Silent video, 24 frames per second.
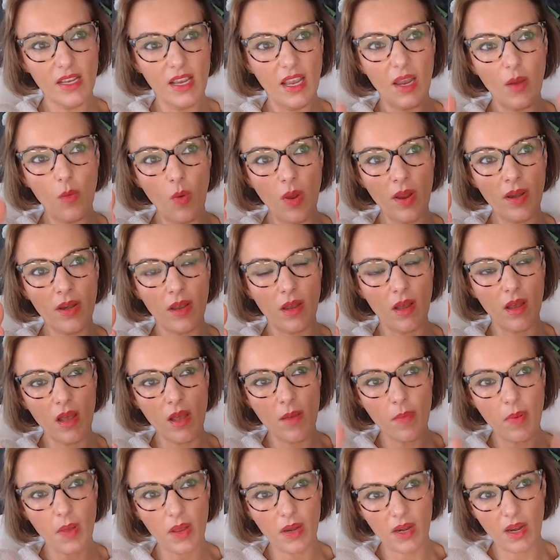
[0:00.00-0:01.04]
It went
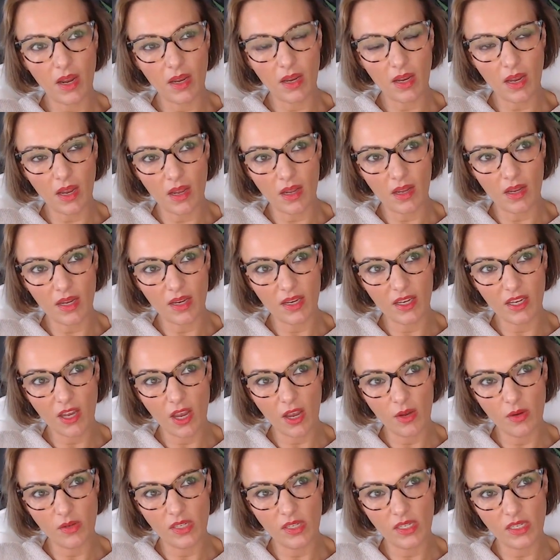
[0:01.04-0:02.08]
up and I, I
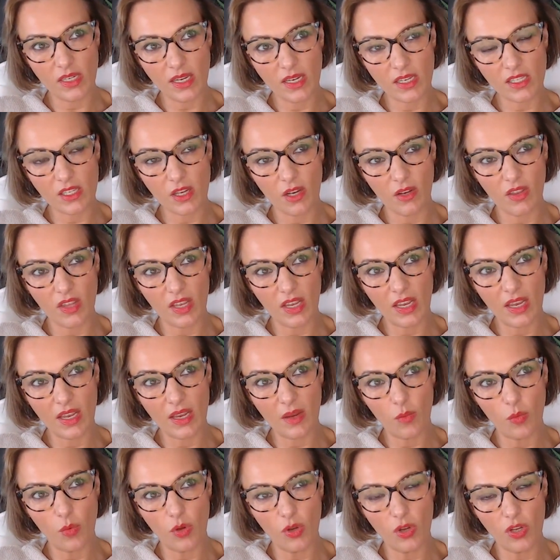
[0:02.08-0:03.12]
coded it so that it
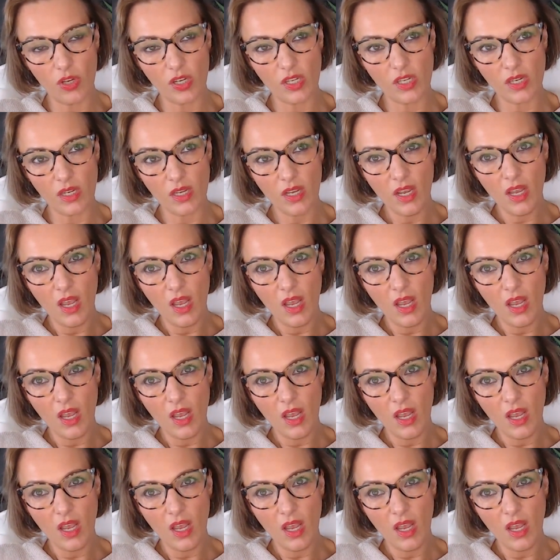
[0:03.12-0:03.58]
would